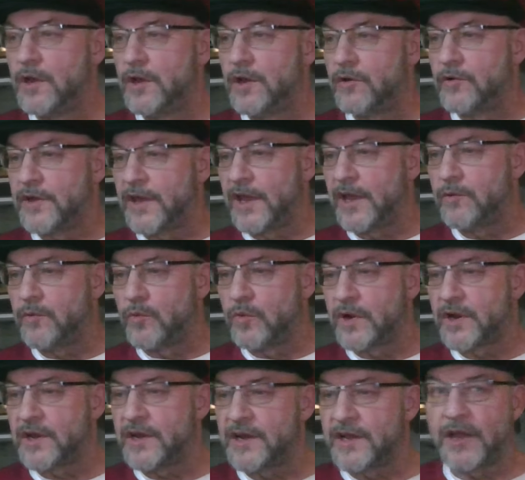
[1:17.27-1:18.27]
Okay, well,
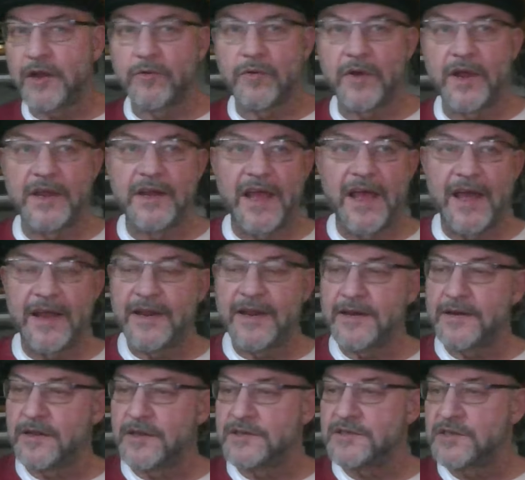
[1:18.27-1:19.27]
we're going to get right at
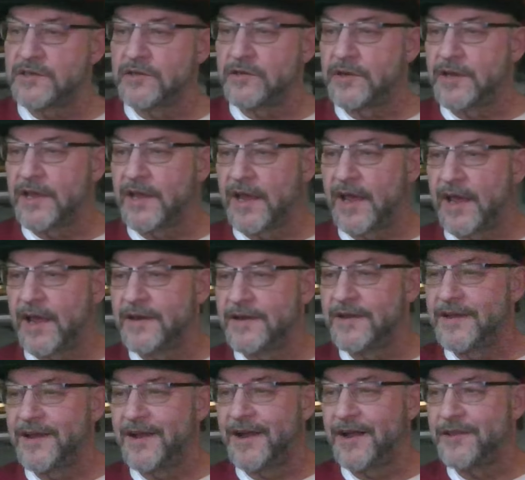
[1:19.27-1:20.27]
it. Let's look
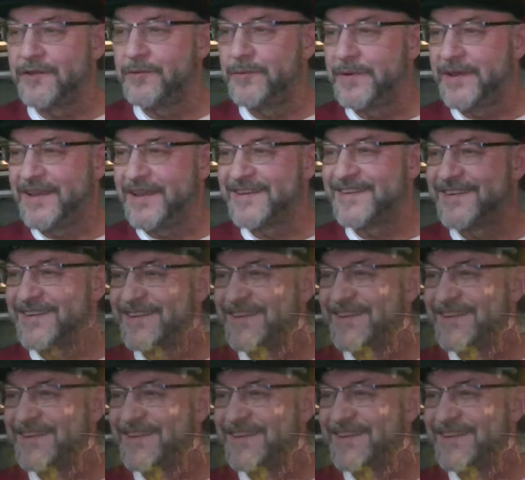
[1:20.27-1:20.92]
at Halloween.